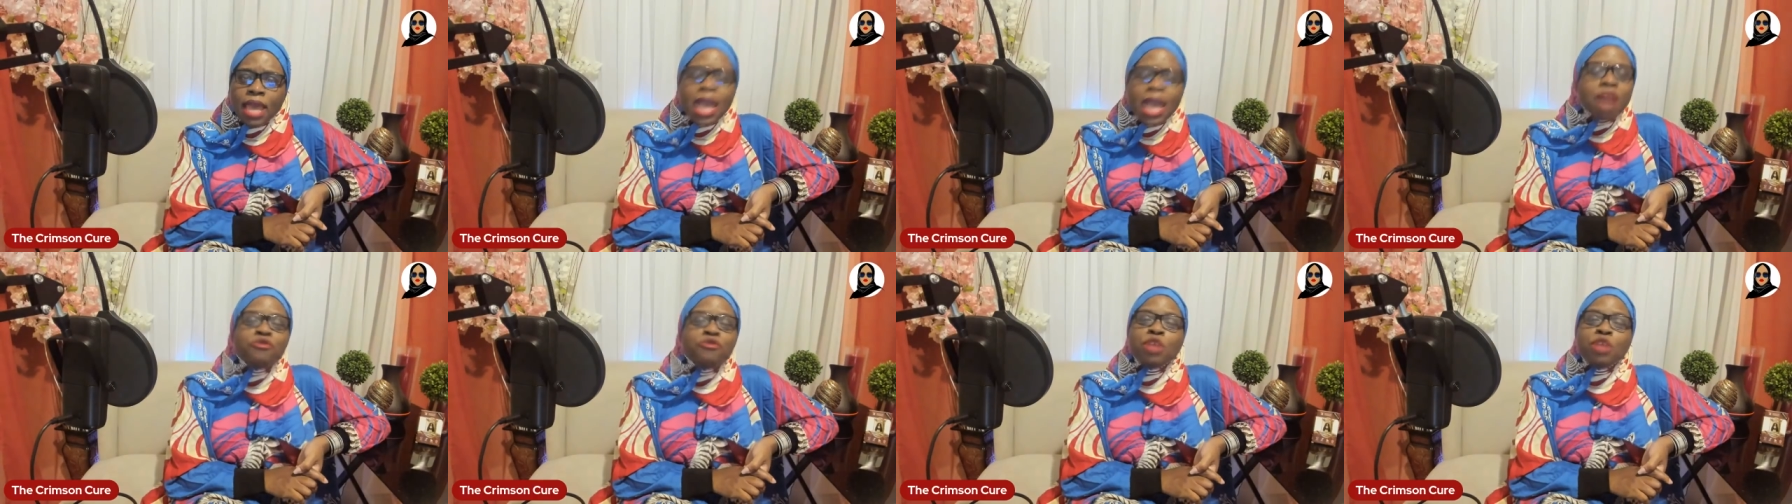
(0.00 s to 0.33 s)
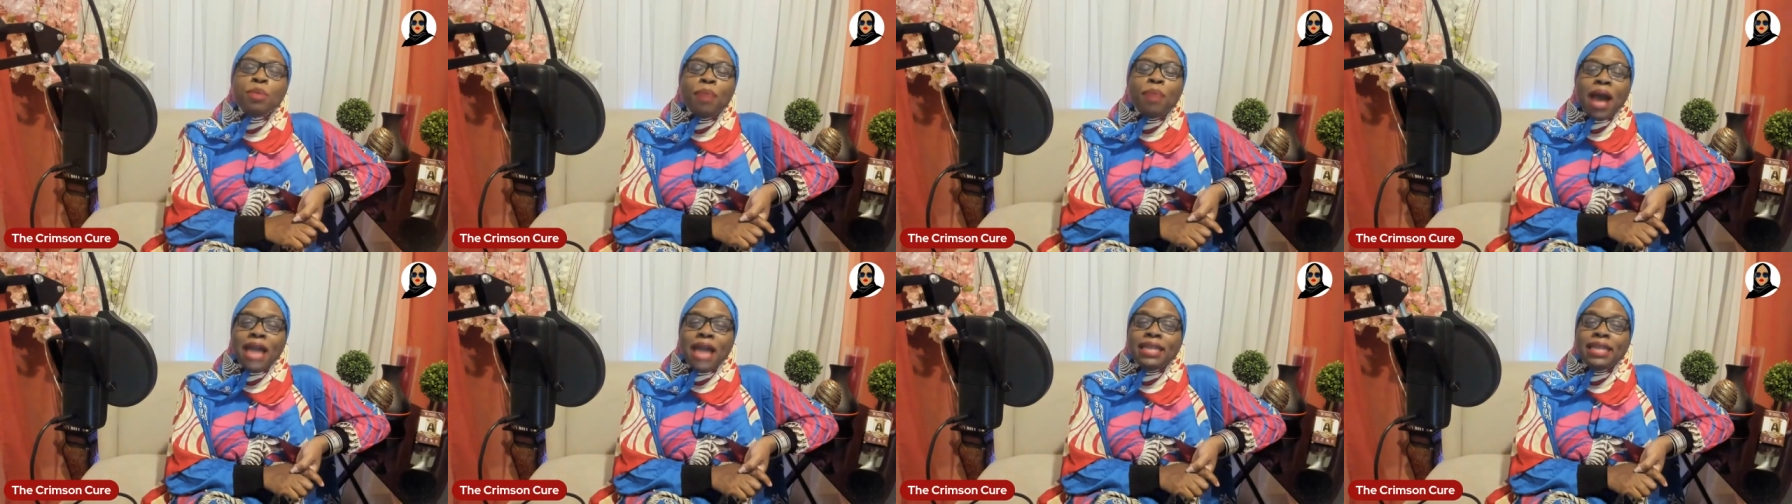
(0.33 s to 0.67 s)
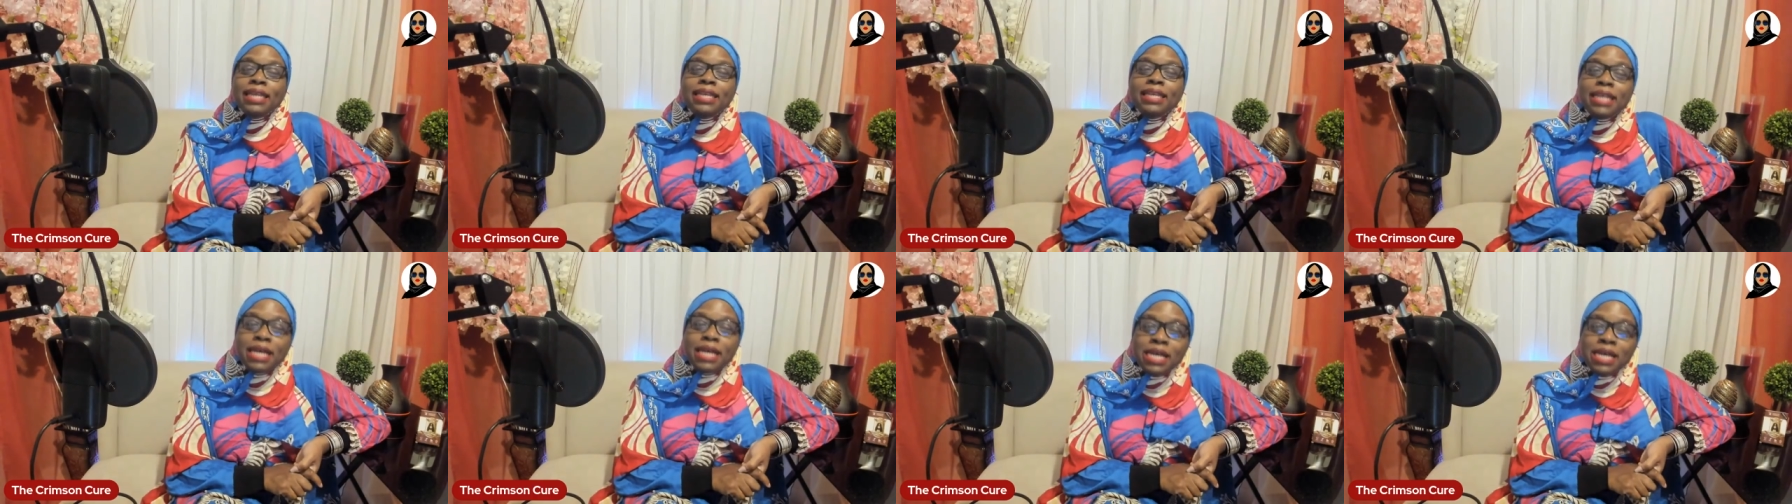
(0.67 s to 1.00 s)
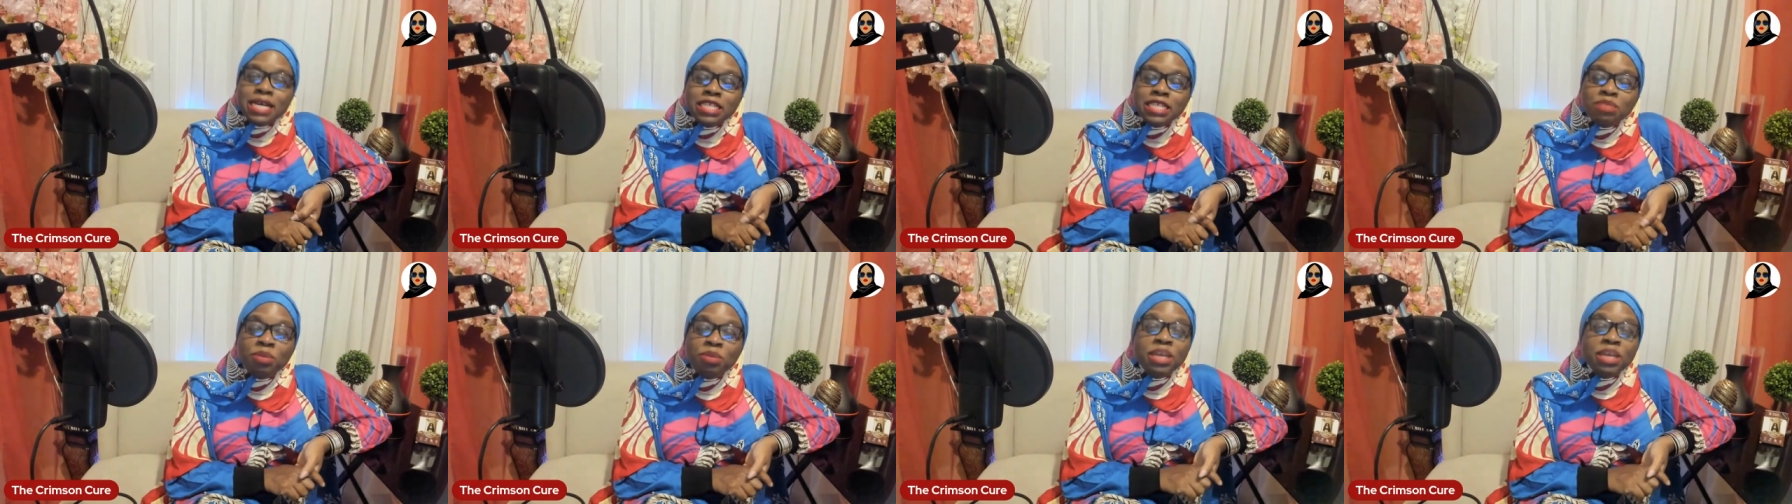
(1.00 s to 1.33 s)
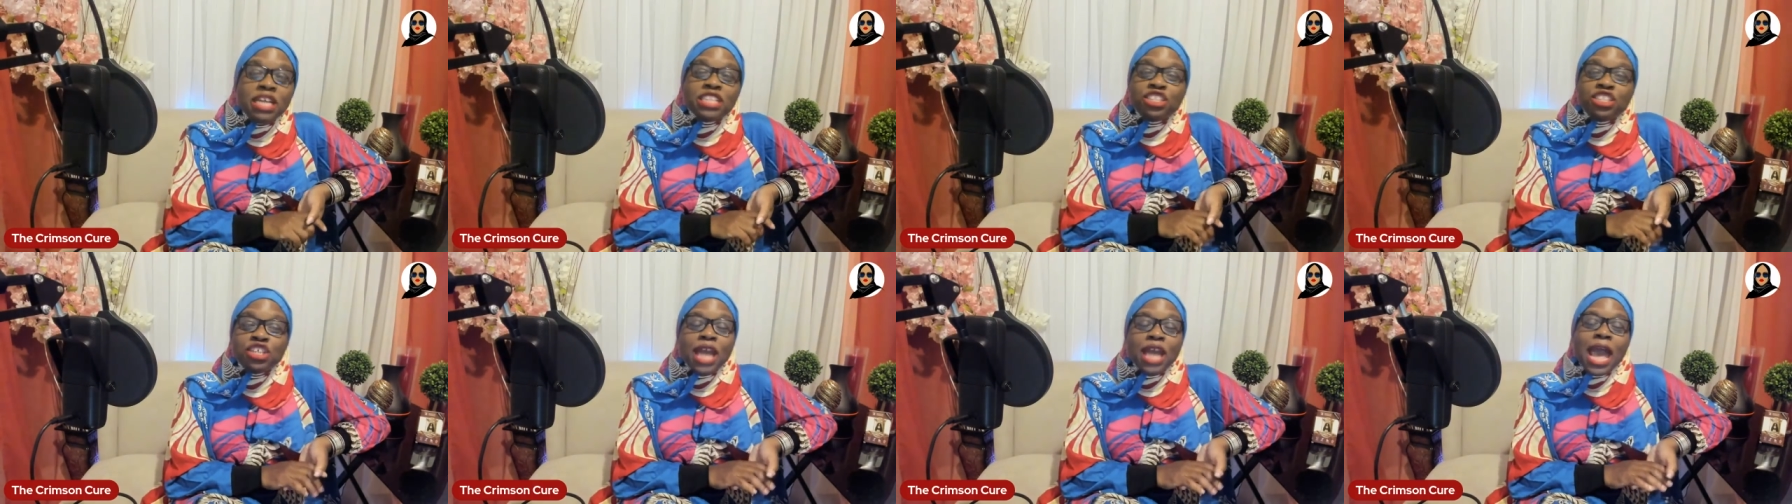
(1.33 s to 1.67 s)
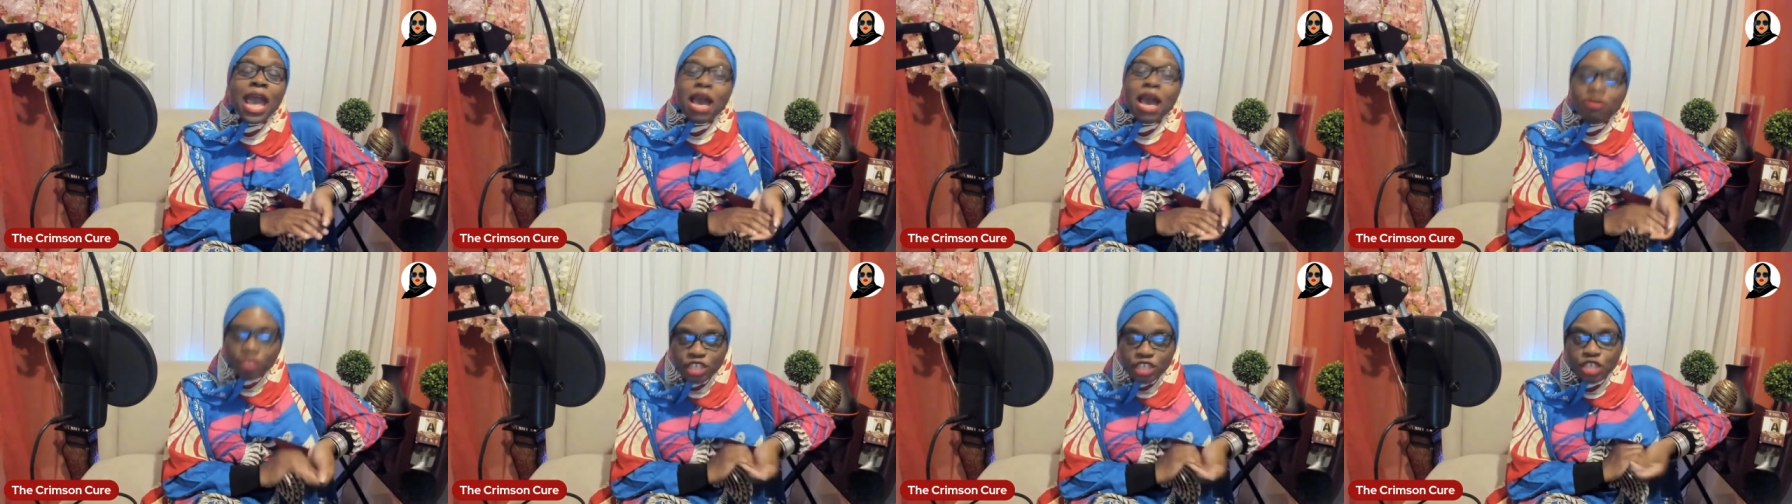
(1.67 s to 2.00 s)
Everybody does because you
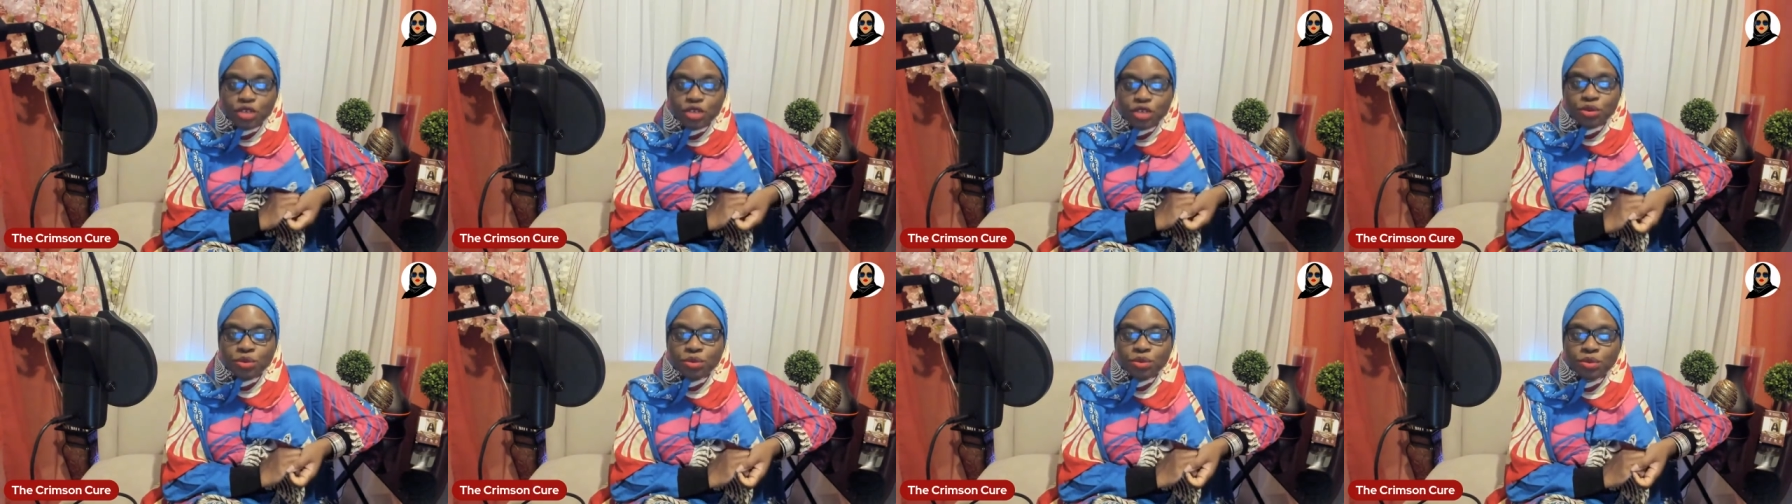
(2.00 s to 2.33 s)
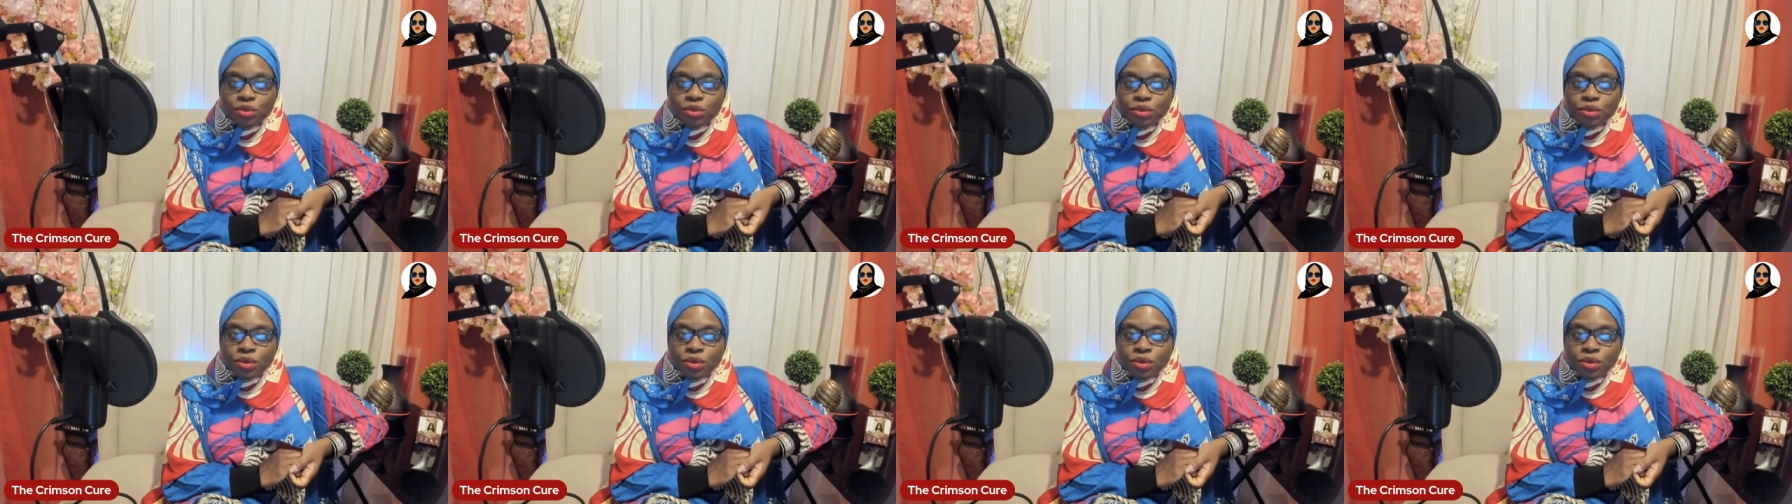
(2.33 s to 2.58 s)
have to.